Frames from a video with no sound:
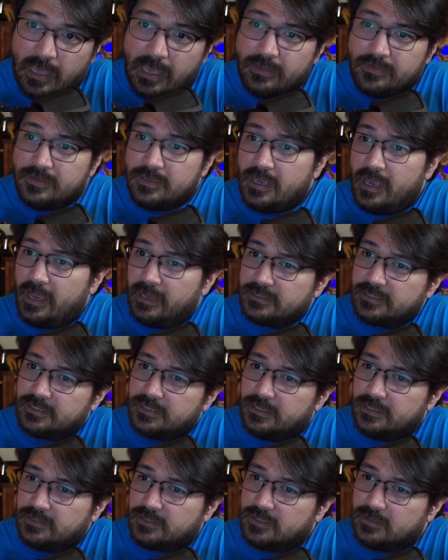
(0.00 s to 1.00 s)
The
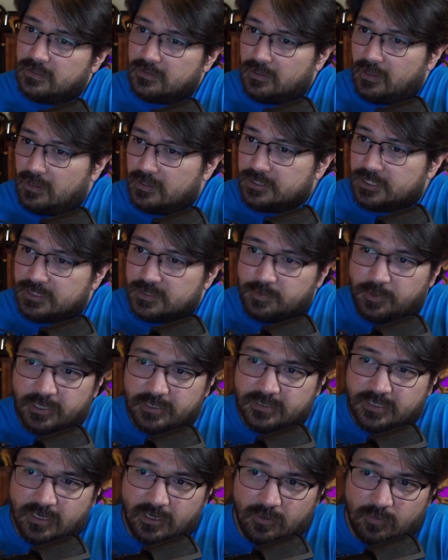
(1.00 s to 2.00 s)
accident to the launch has been a
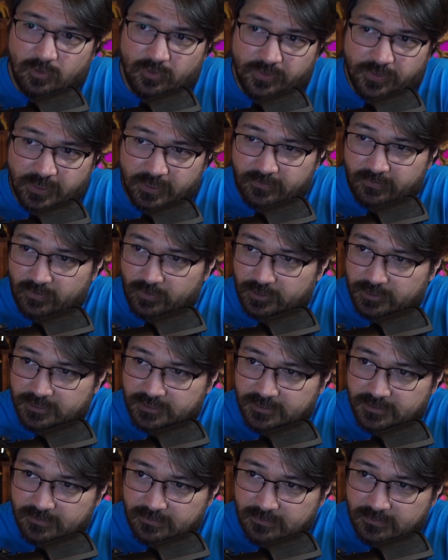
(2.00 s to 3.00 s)
terrible thing for
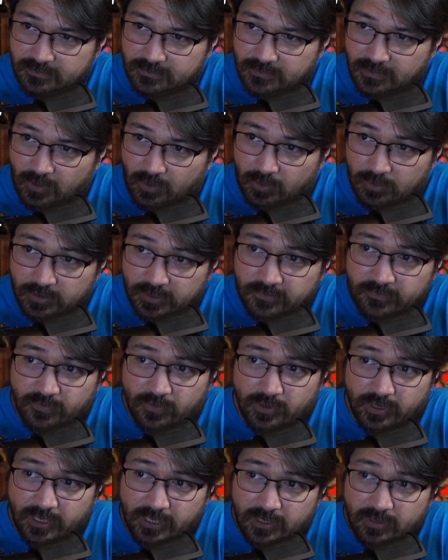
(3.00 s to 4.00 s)
us. Only
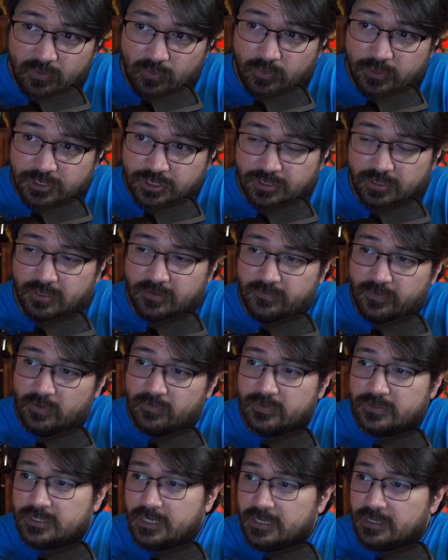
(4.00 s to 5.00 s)
for it we should have
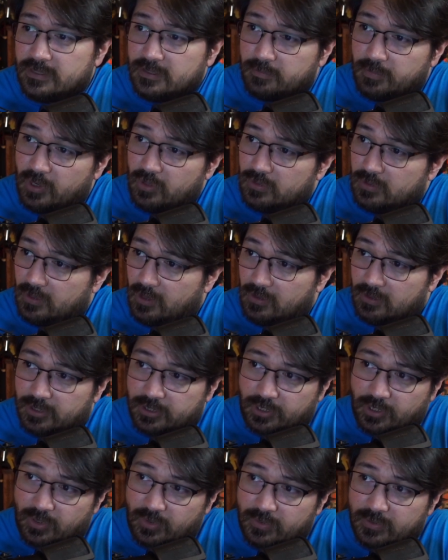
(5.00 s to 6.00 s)
overtaken the boat long
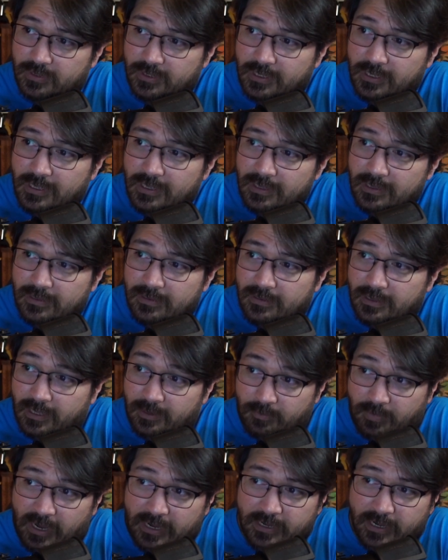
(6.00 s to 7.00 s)
ago,
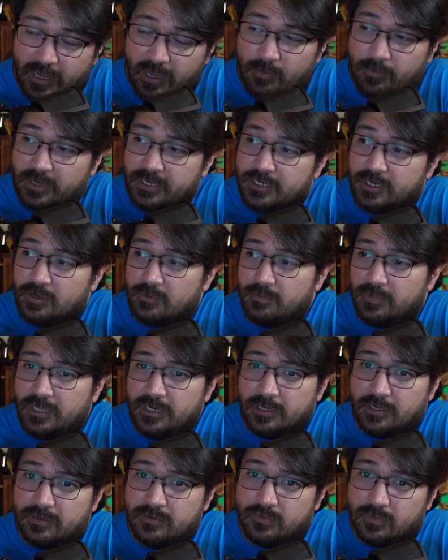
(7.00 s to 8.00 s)
and by now my dear
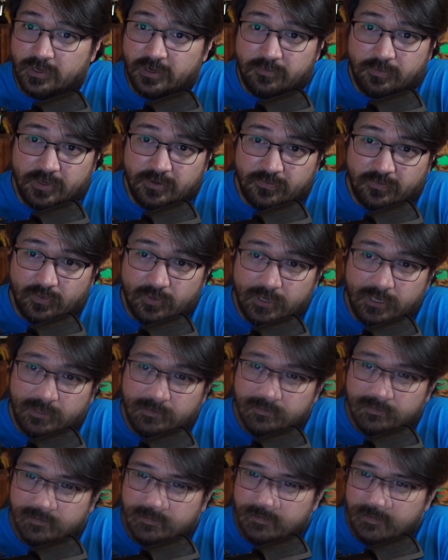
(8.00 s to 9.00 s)
Mina would have been free.
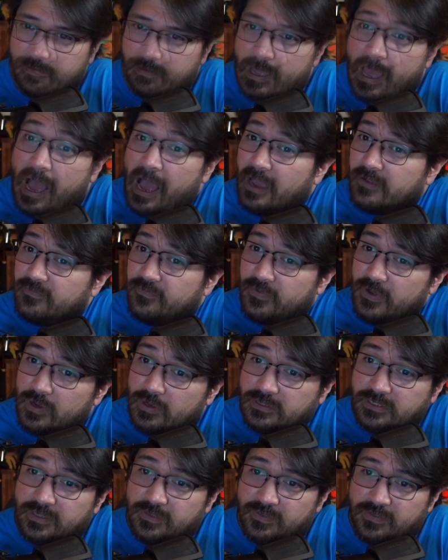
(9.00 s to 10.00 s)
I
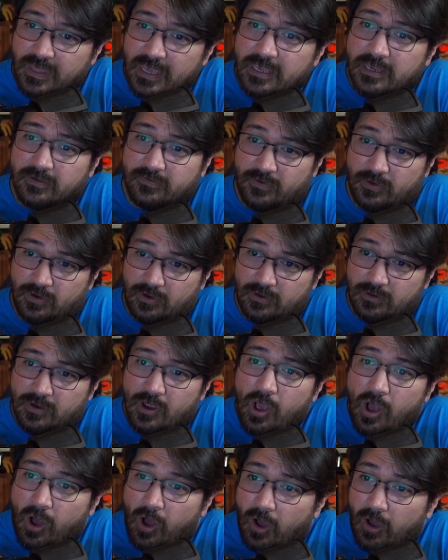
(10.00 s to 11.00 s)
fear to think of her,
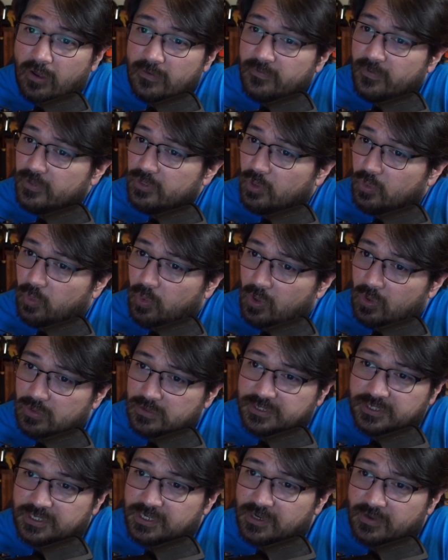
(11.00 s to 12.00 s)
off on the
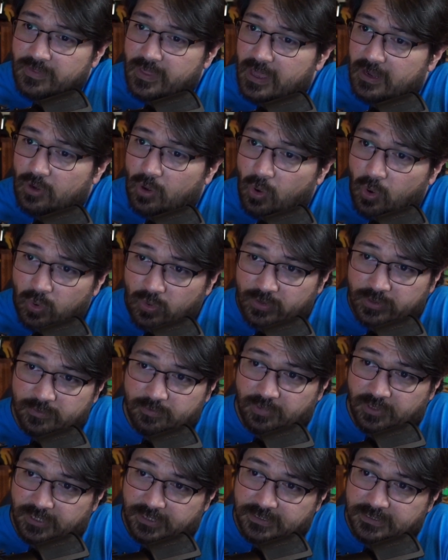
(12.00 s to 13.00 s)
wolds near that
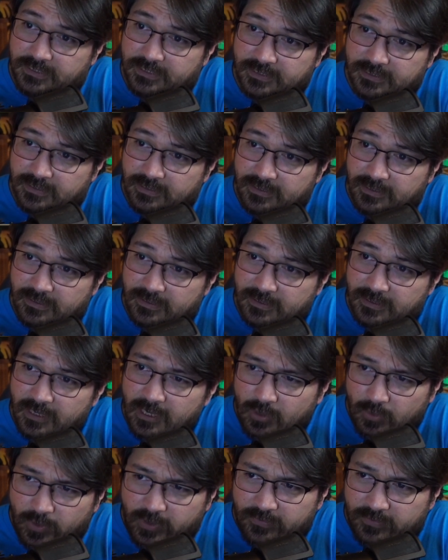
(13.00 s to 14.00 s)
horrid place.
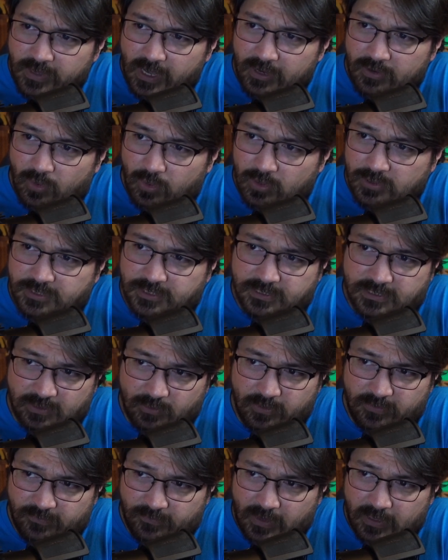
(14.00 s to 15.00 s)
We have got horses,
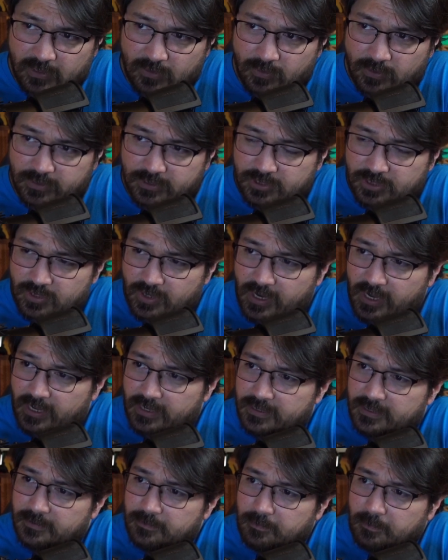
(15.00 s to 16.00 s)
and we follow on the track.